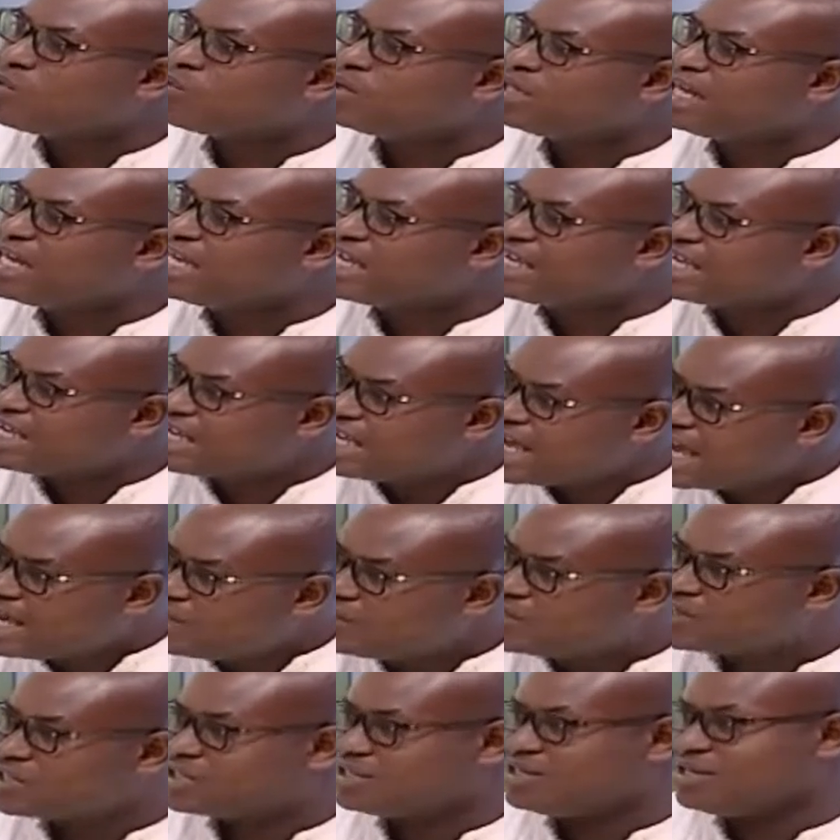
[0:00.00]

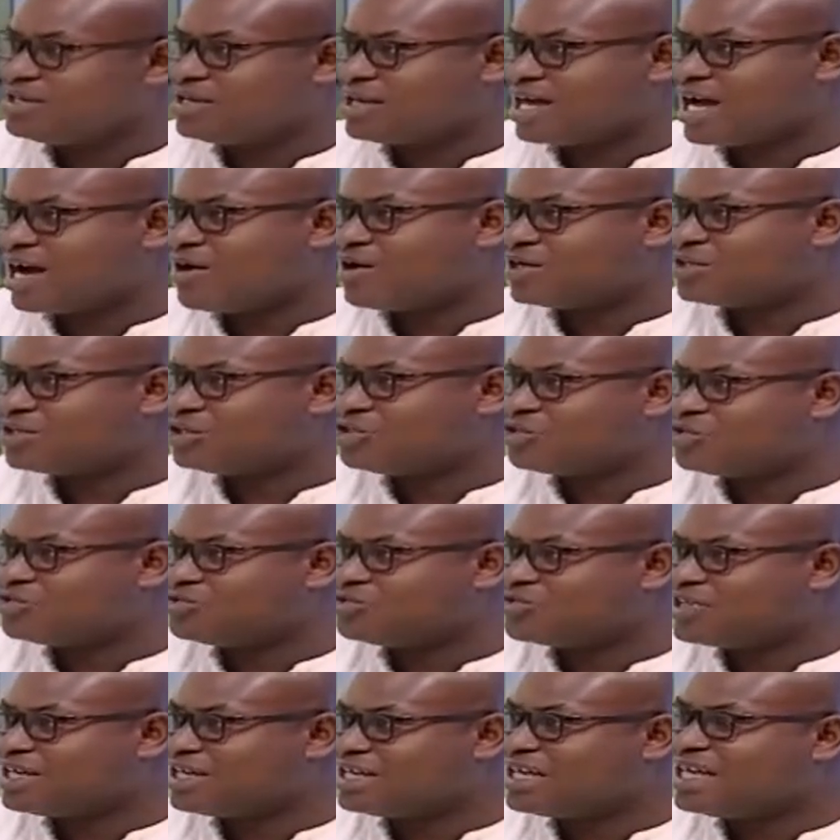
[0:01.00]
engage our
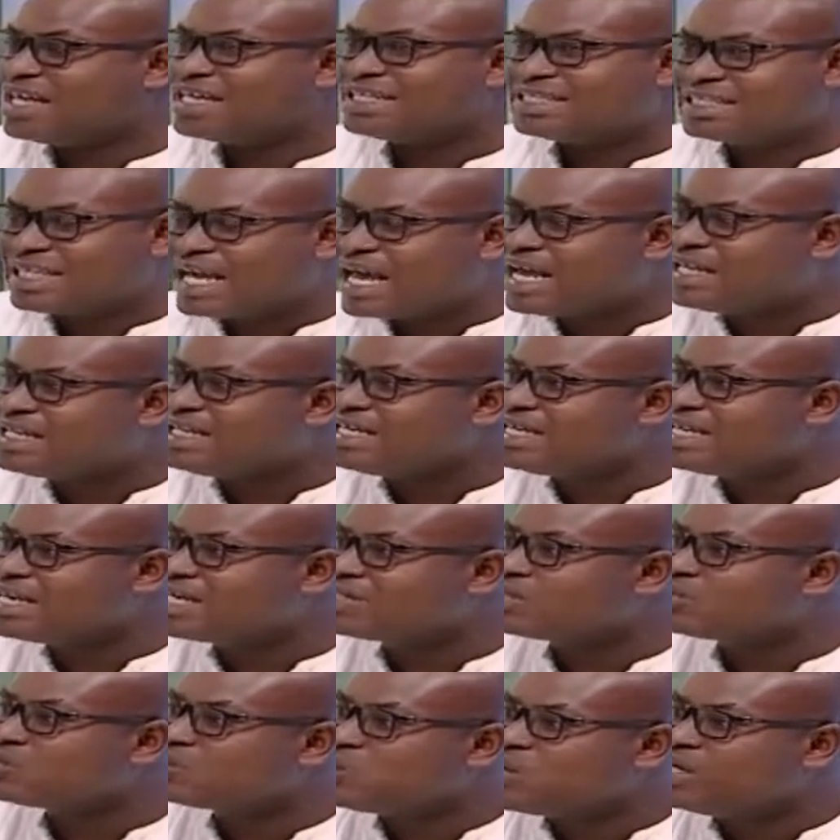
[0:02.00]
children 10
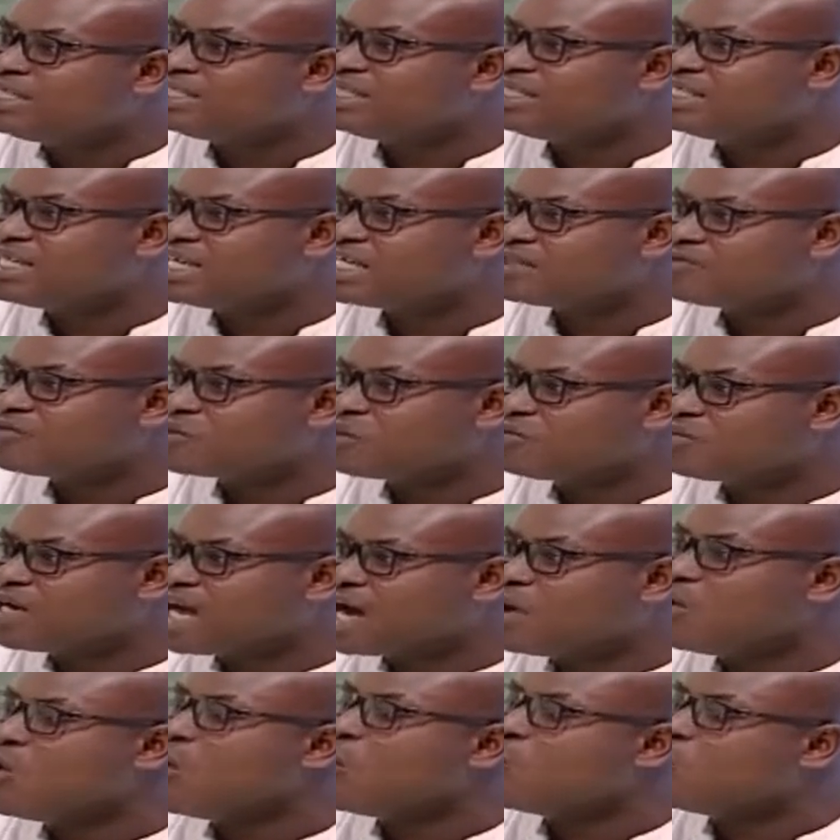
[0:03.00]
years, 20 years from
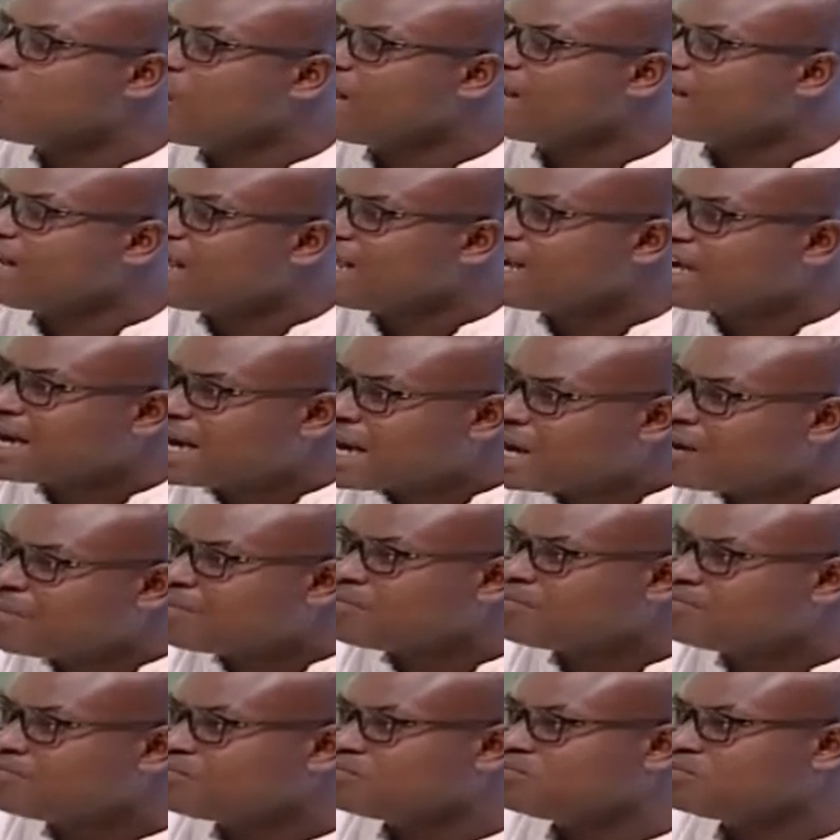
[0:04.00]
now when they
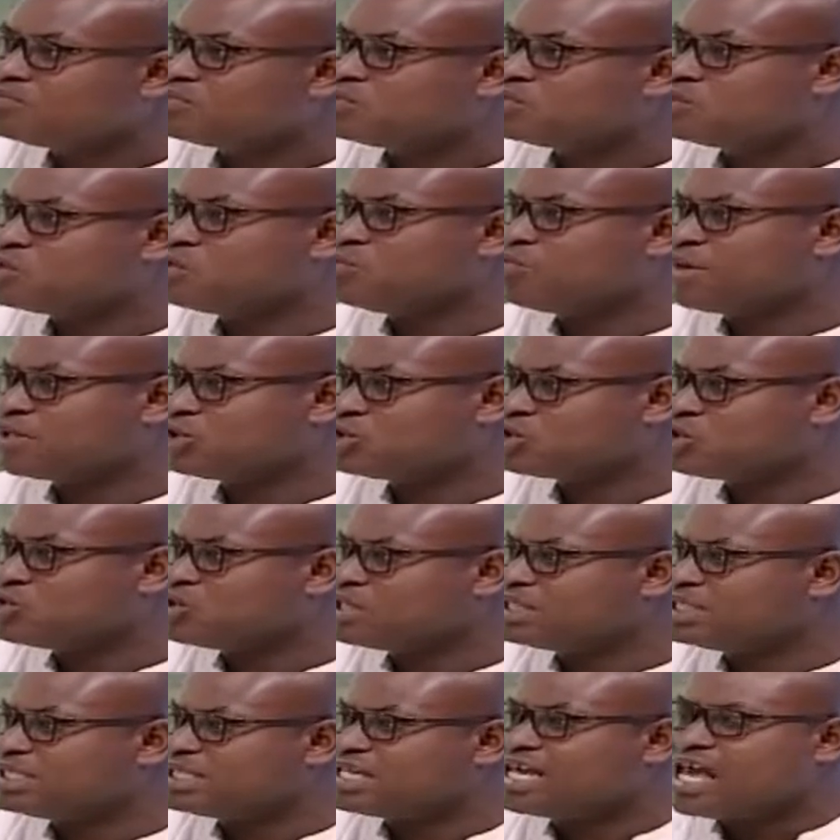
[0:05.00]
come to
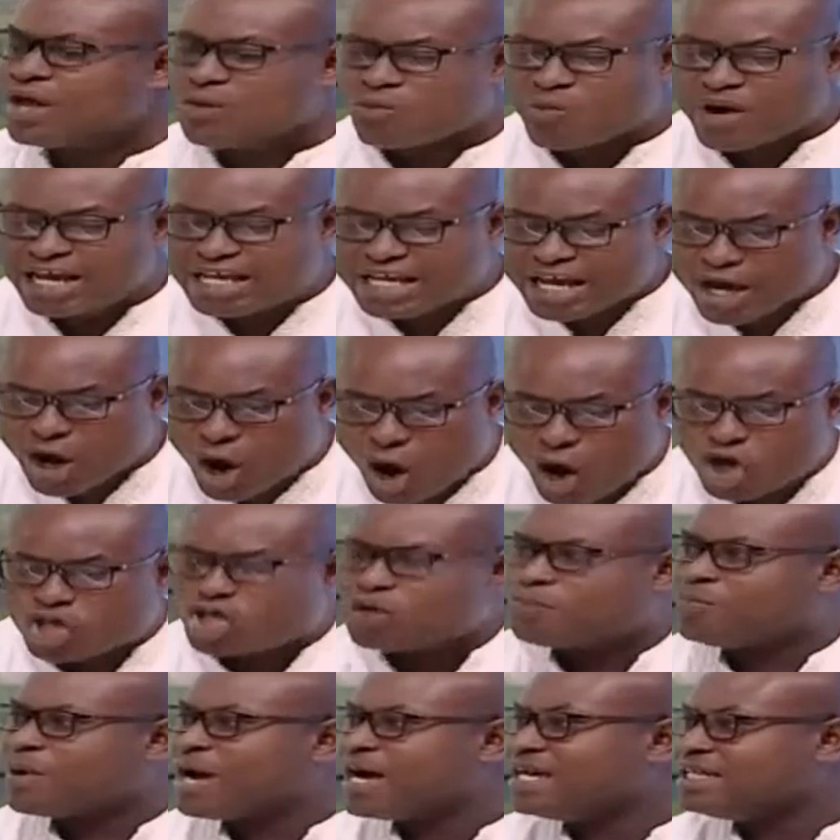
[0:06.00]
maturity when they
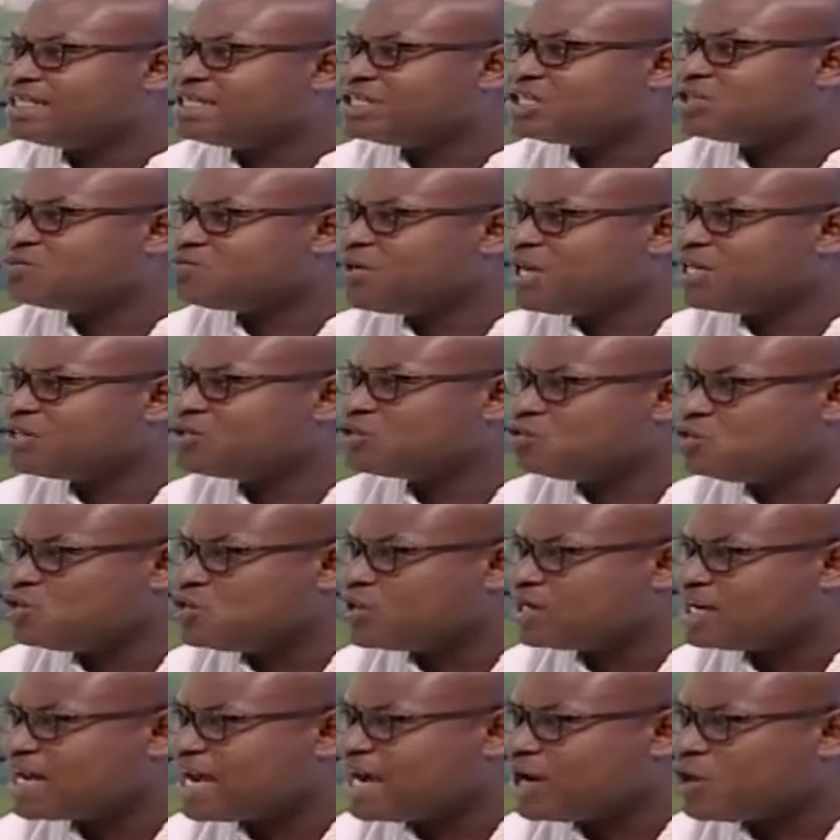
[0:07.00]
occupy this space you
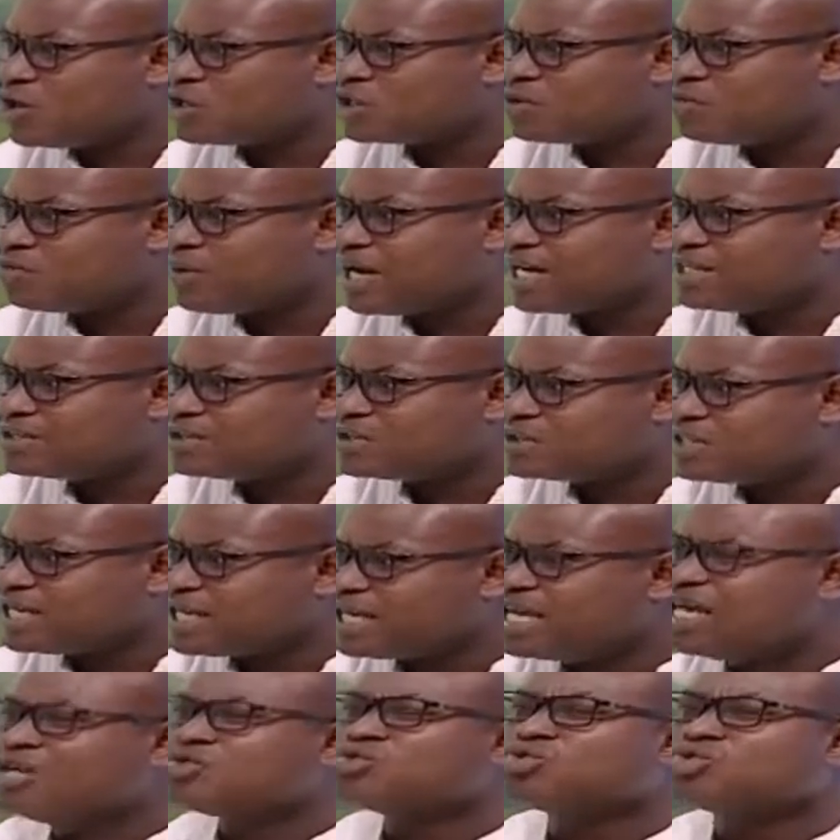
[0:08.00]
and I occupy today
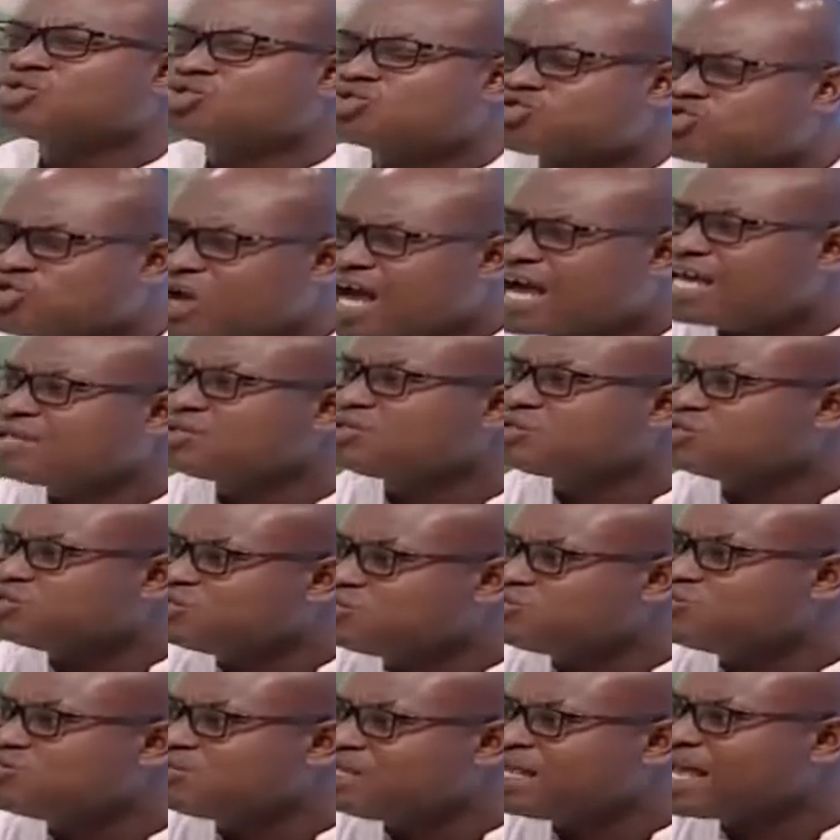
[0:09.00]
to try to
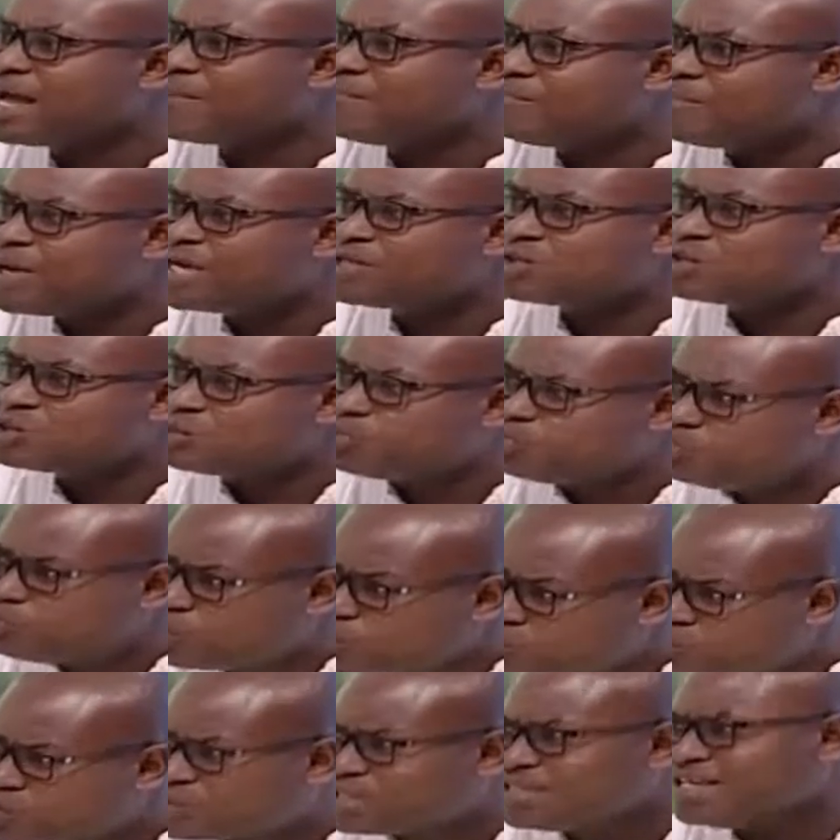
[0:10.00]
do their best to
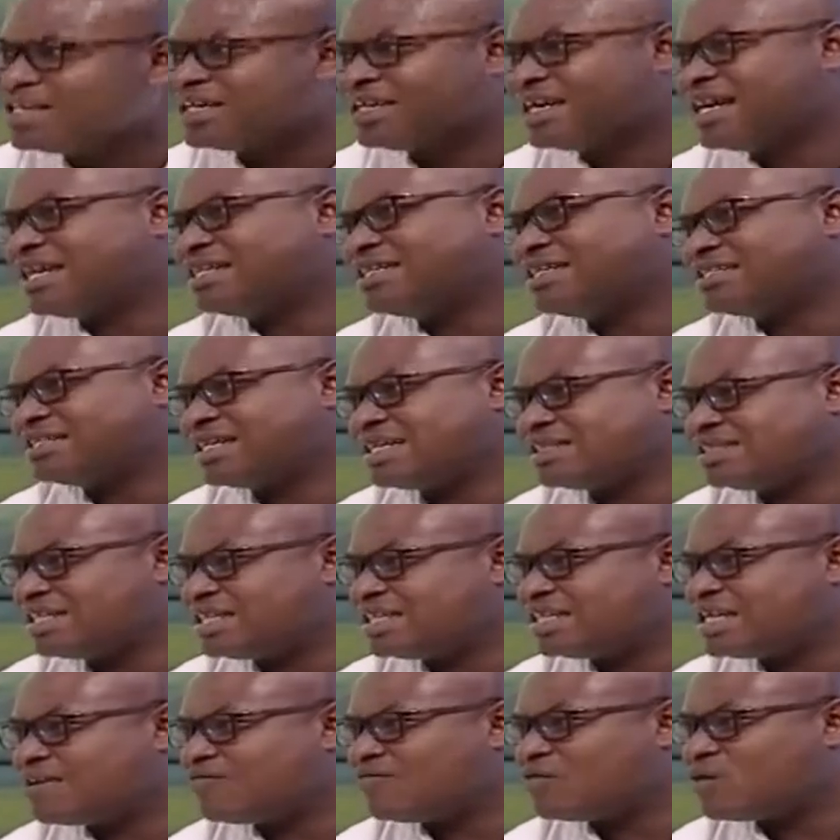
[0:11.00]
push Ghana's
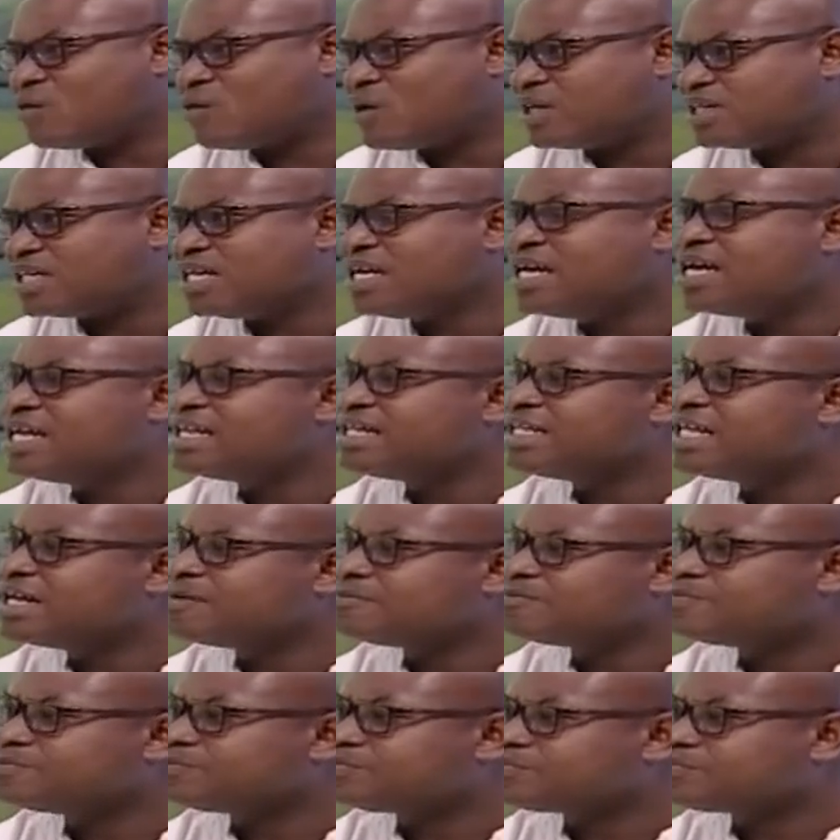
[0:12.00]
agenda but forward. But if we don't have security,